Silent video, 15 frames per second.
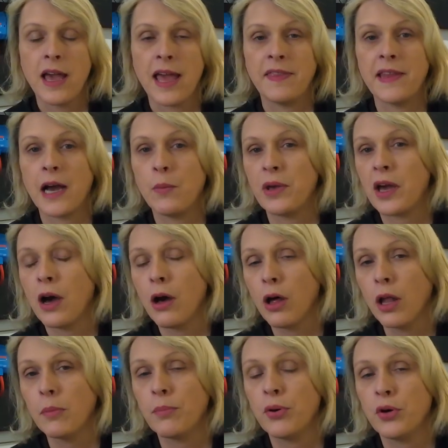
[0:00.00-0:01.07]
Now we
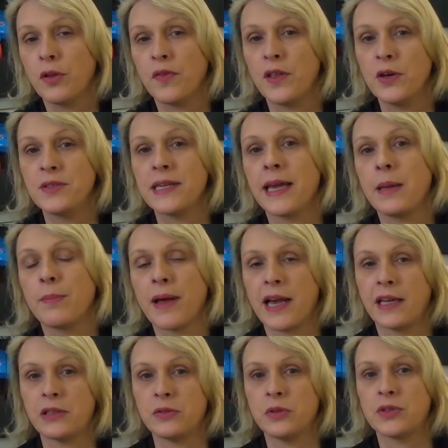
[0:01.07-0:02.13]
can't put those eight
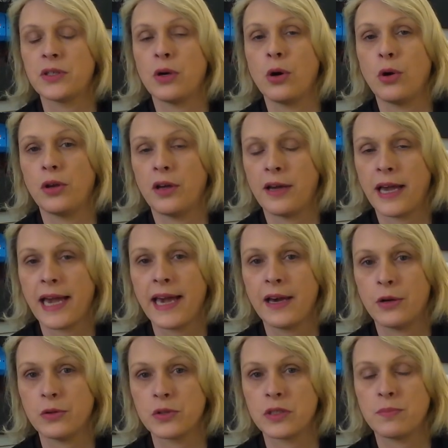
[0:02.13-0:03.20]
panels on our
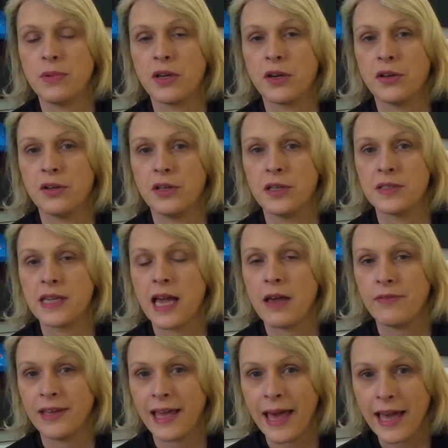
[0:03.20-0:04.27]
house because
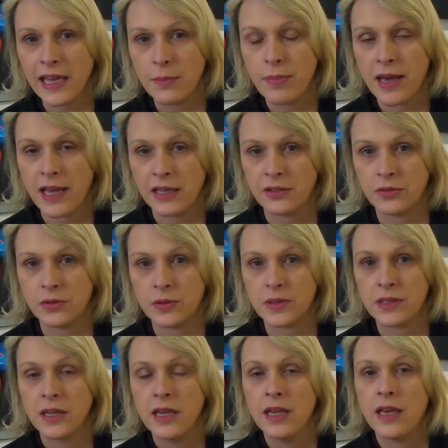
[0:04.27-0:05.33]
having eight
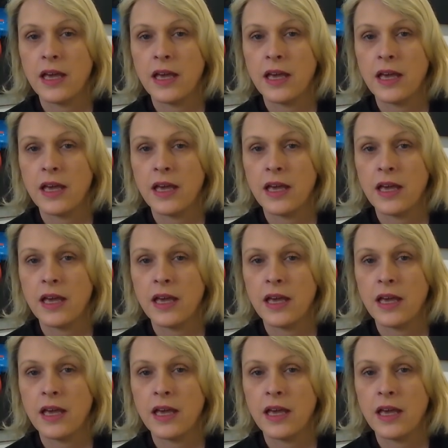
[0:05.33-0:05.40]
panels